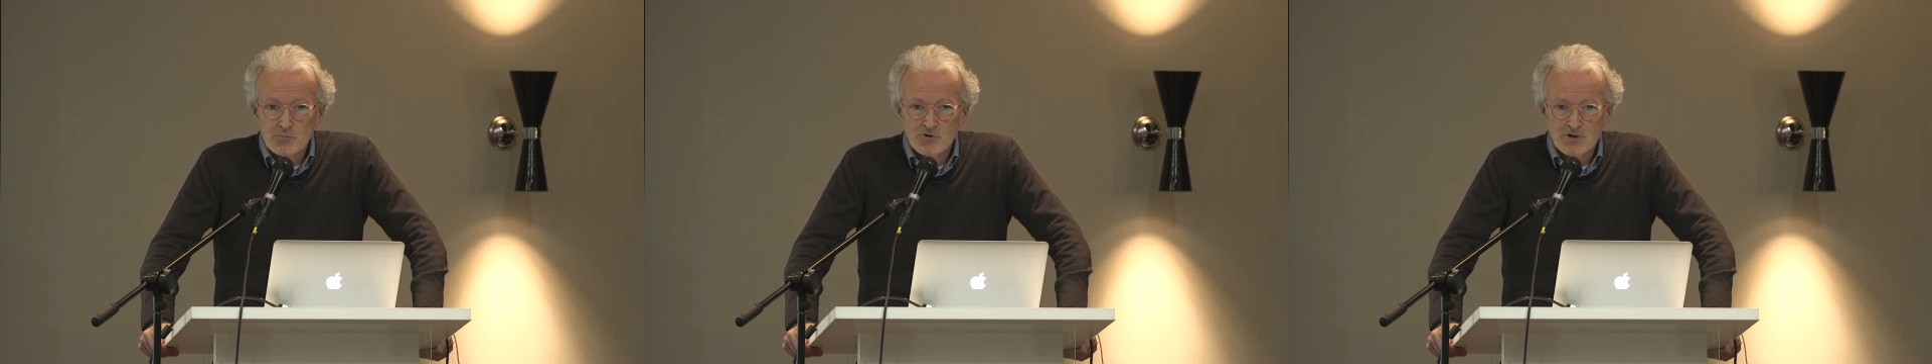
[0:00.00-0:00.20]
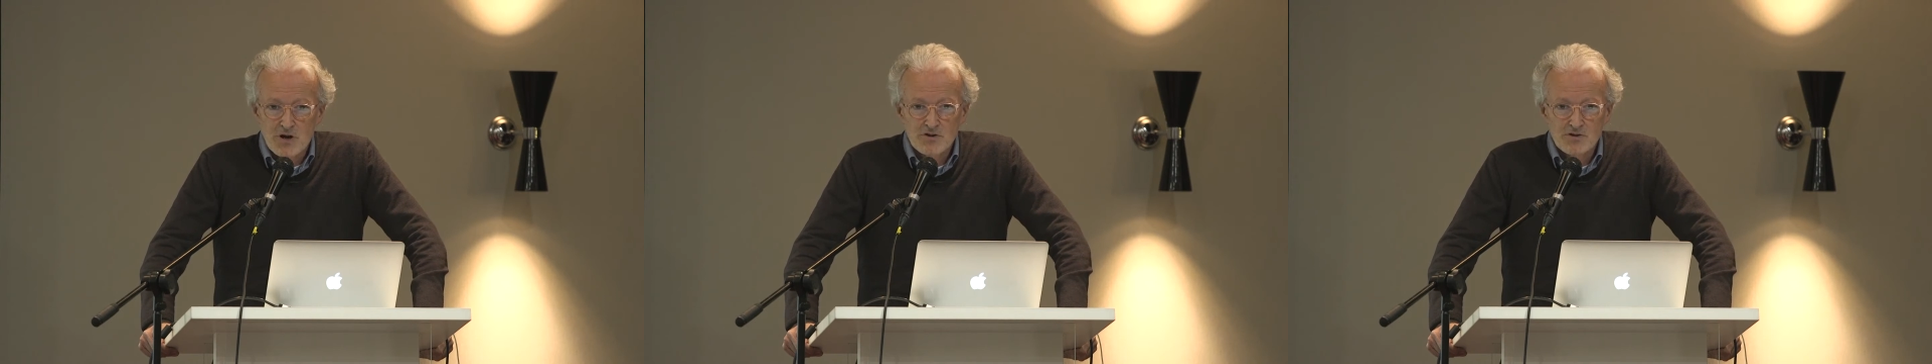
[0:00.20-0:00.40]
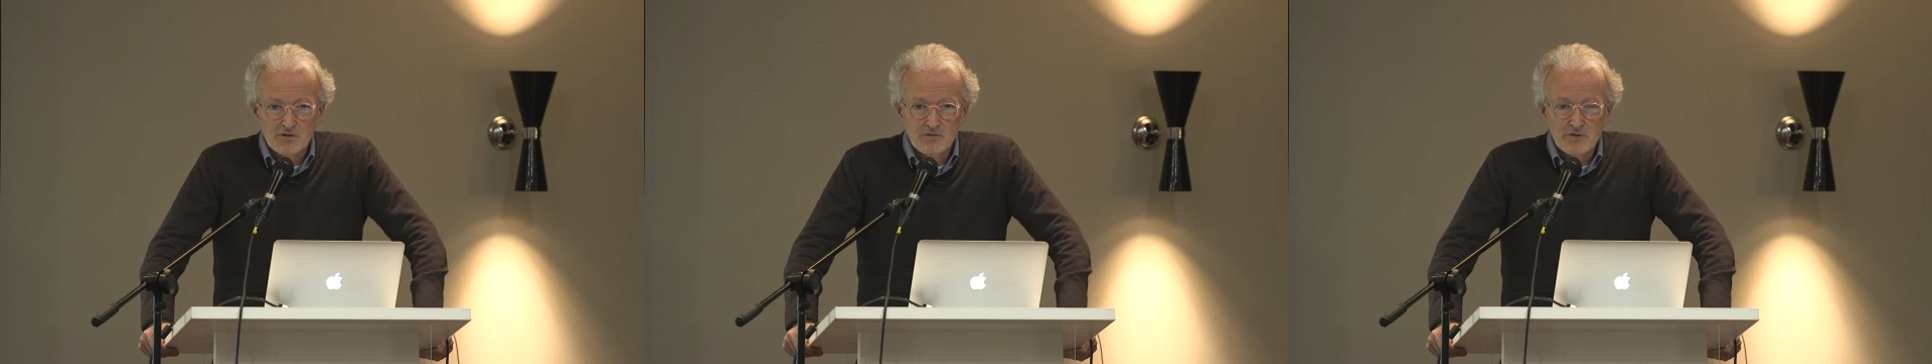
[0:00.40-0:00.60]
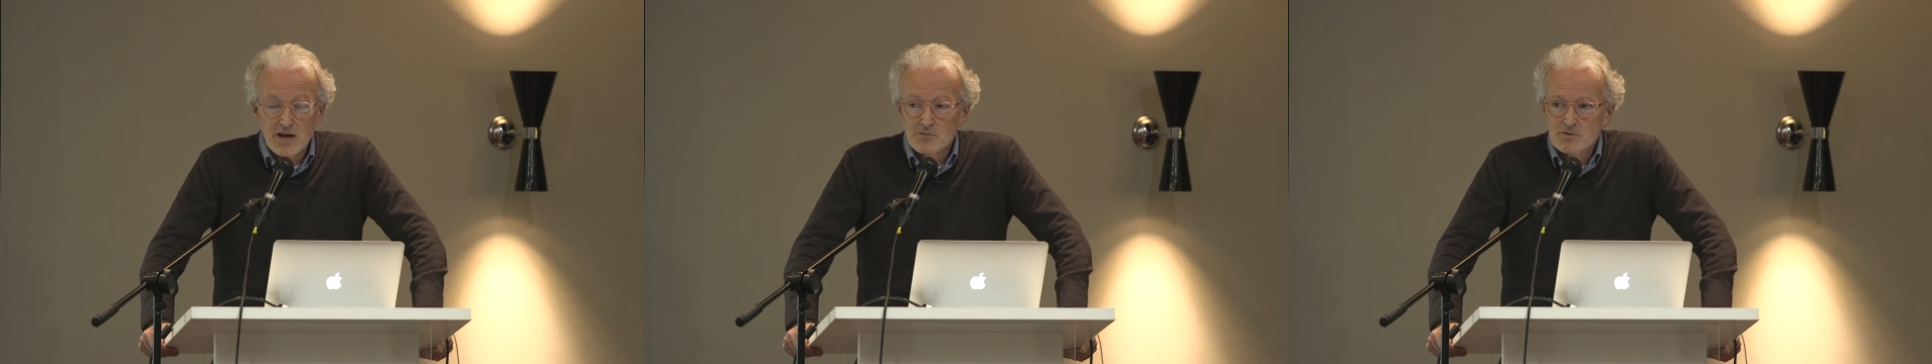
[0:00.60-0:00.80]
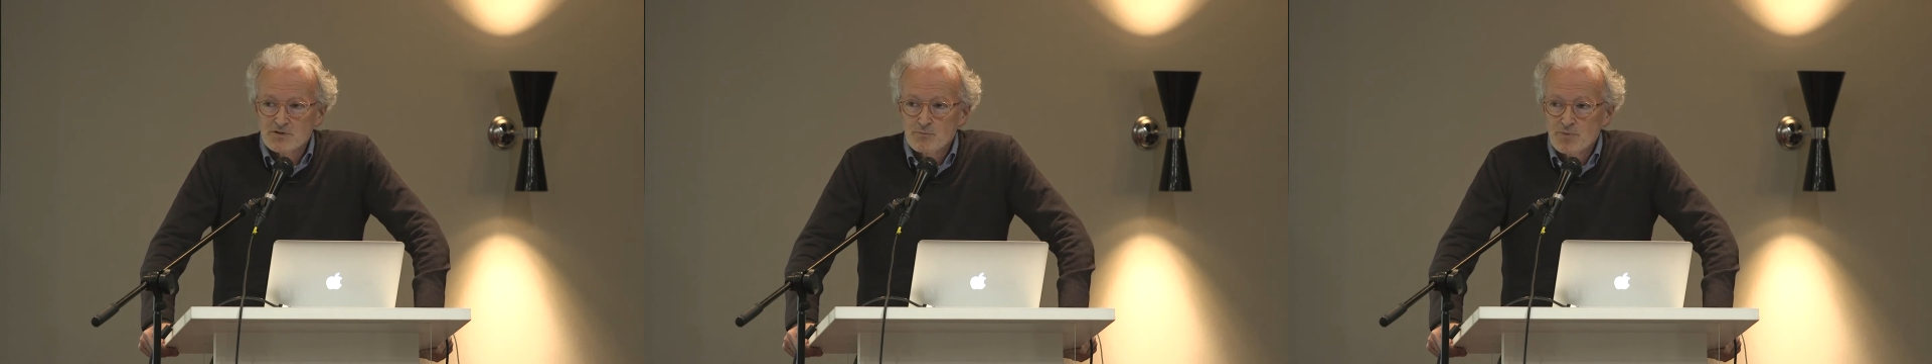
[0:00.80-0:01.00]
productive,
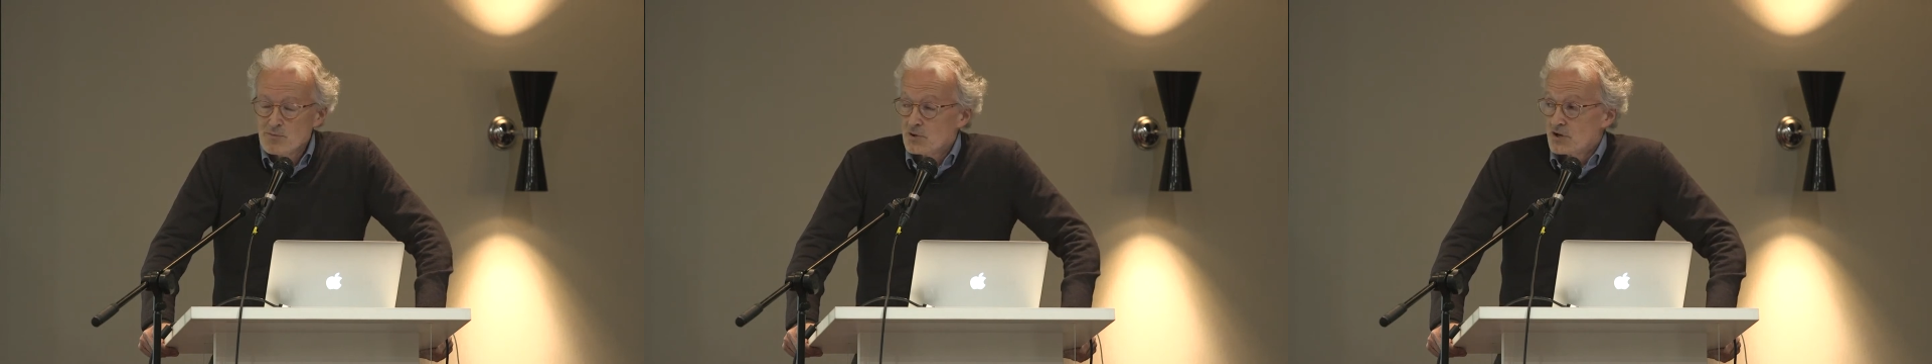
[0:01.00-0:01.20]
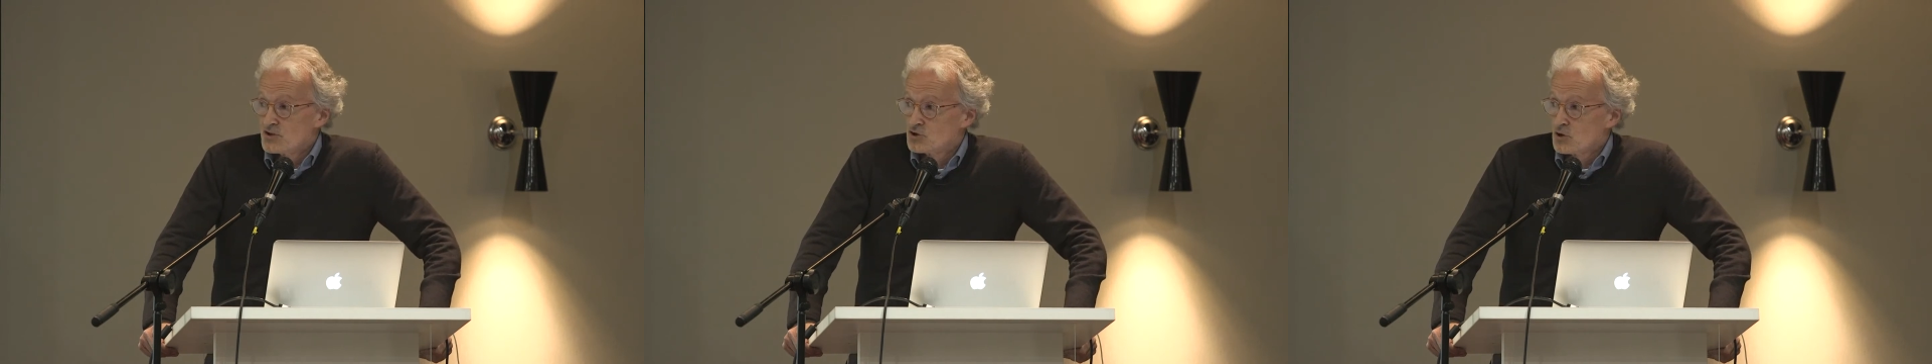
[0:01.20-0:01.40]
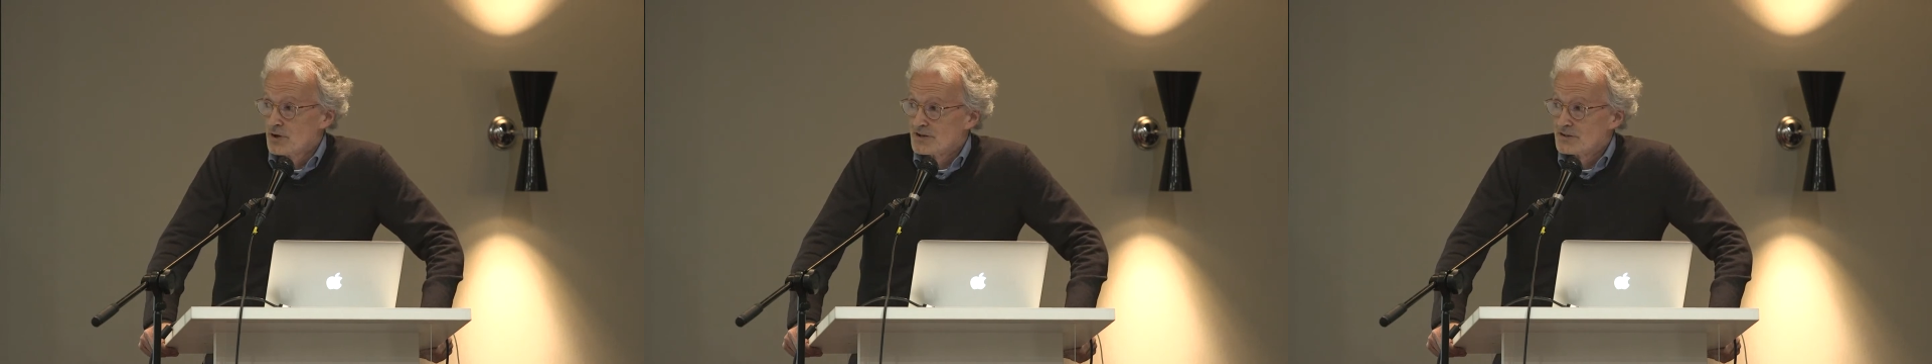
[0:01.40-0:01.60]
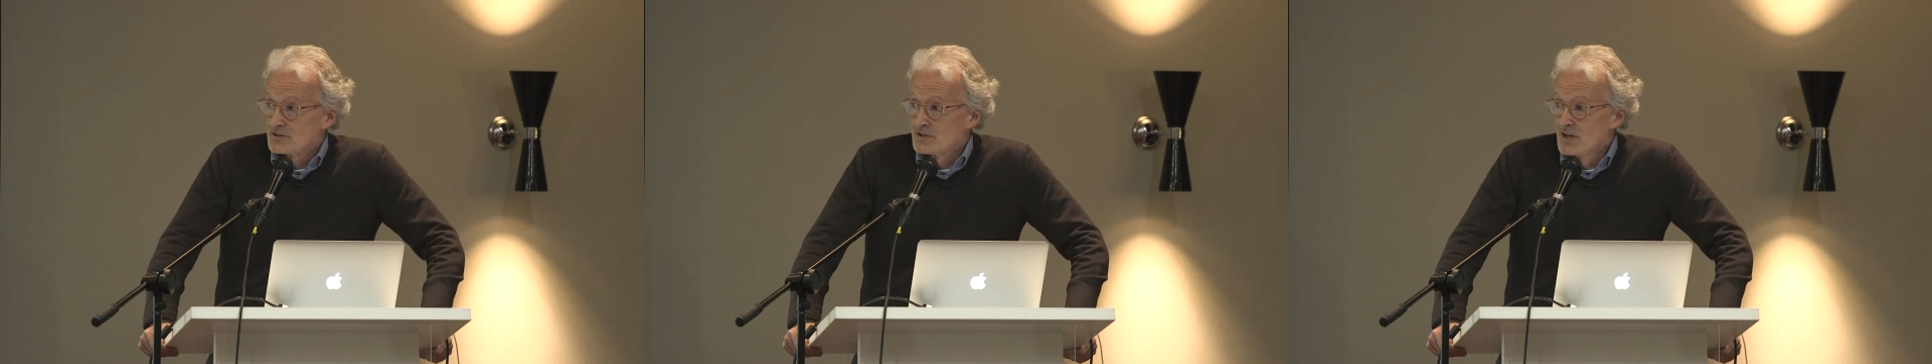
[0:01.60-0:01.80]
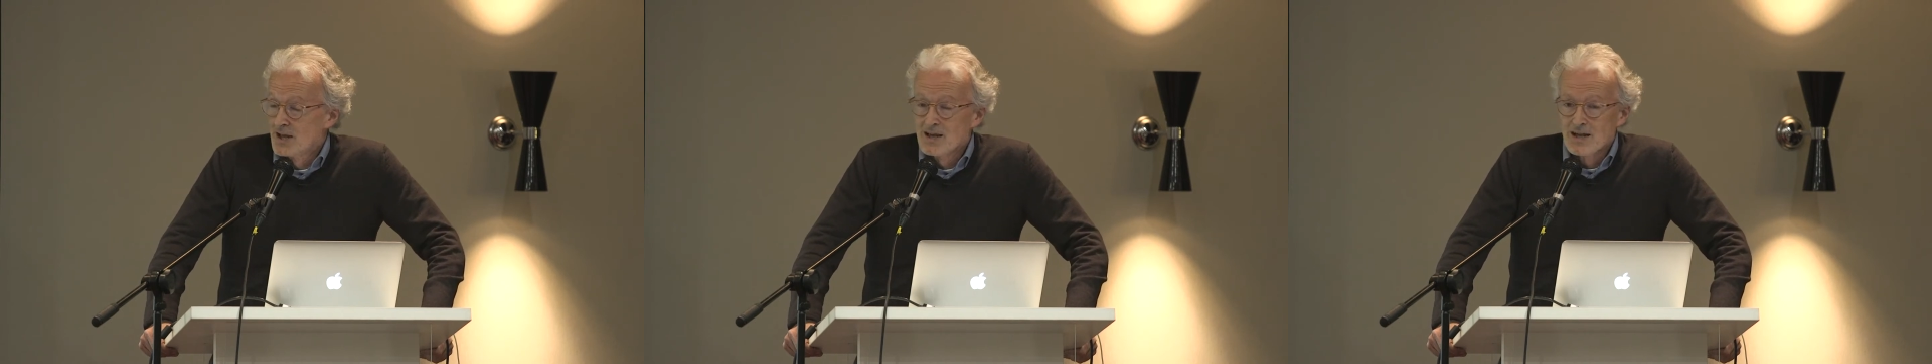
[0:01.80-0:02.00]
and people enjoyed it.